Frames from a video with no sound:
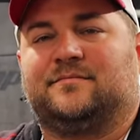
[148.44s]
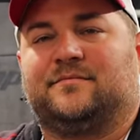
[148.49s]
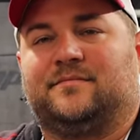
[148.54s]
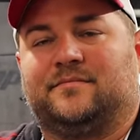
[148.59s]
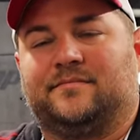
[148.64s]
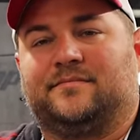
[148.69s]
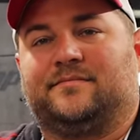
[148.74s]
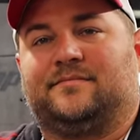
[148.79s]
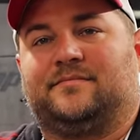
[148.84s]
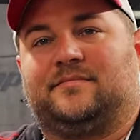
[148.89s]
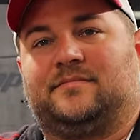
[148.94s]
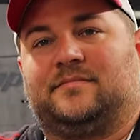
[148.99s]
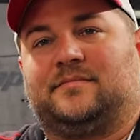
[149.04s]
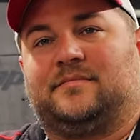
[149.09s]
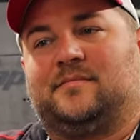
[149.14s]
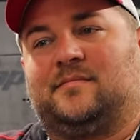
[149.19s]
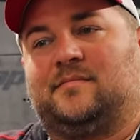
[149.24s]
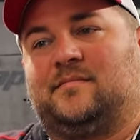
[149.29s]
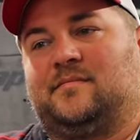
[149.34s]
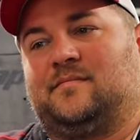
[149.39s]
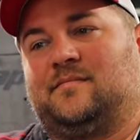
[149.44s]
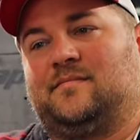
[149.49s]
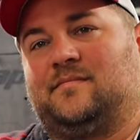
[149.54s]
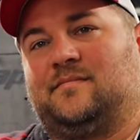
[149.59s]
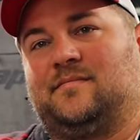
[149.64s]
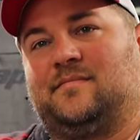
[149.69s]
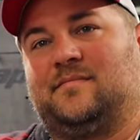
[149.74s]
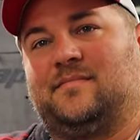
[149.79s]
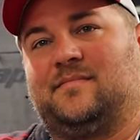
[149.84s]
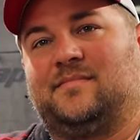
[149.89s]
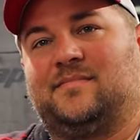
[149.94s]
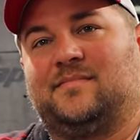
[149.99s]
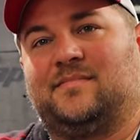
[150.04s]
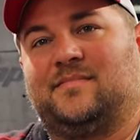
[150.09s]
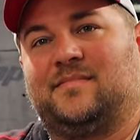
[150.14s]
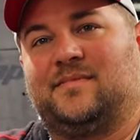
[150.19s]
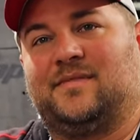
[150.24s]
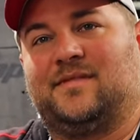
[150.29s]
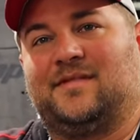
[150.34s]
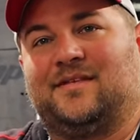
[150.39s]
You'll buy some stock in
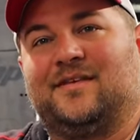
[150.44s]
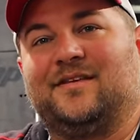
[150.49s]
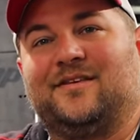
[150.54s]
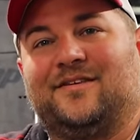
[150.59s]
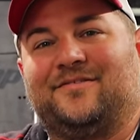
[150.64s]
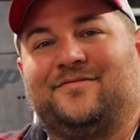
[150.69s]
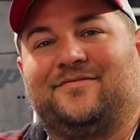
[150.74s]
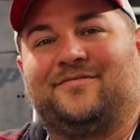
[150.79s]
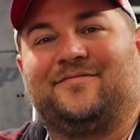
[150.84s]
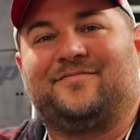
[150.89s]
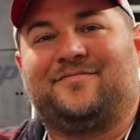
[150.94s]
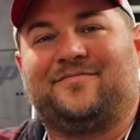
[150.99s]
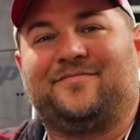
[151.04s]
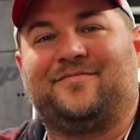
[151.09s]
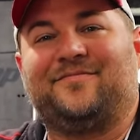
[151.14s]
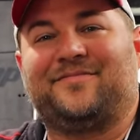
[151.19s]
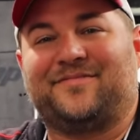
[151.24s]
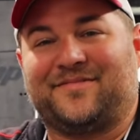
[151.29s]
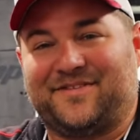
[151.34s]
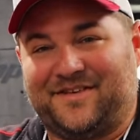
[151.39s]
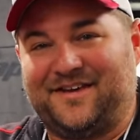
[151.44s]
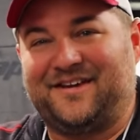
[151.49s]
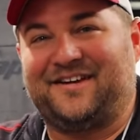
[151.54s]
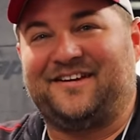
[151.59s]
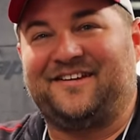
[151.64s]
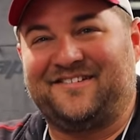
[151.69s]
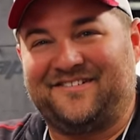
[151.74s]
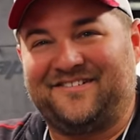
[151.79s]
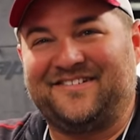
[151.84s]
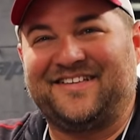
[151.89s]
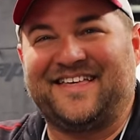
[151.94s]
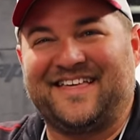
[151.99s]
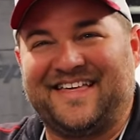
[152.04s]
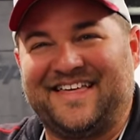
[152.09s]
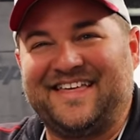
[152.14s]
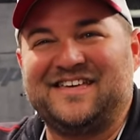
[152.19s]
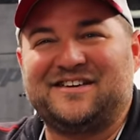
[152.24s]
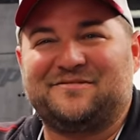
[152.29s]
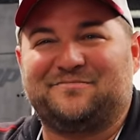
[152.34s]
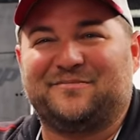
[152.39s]
Michelob Ultra this weekend. Well, yeah,
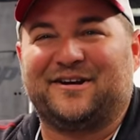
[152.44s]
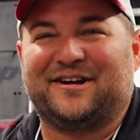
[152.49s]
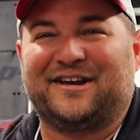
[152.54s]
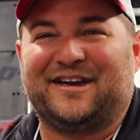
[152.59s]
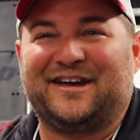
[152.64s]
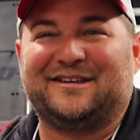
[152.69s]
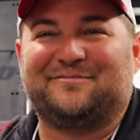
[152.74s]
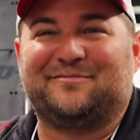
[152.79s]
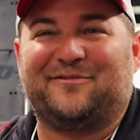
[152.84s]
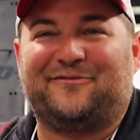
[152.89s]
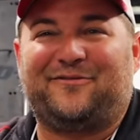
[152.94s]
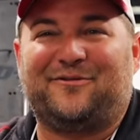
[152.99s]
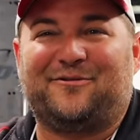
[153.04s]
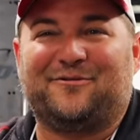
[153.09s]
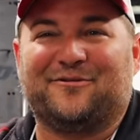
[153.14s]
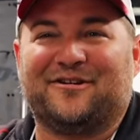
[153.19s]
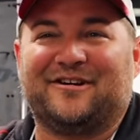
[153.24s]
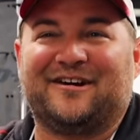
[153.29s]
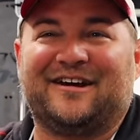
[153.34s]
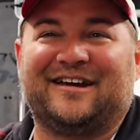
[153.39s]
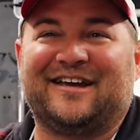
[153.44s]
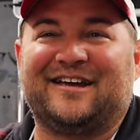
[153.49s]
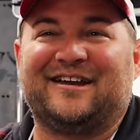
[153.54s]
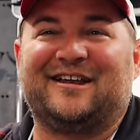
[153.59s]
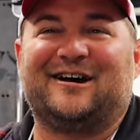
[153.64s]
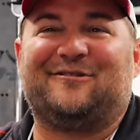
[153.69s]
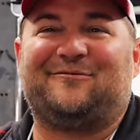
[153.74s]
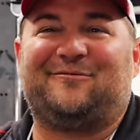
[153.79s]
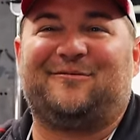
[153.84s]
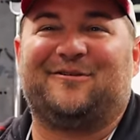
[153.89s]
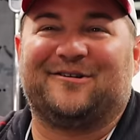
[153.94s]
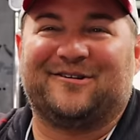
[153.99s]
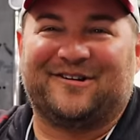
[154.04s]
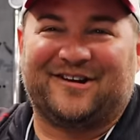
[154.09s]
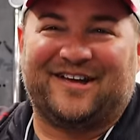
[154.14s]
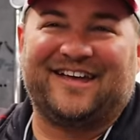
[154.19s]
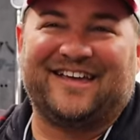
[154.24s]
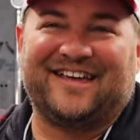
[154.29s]
better get it before I get off work.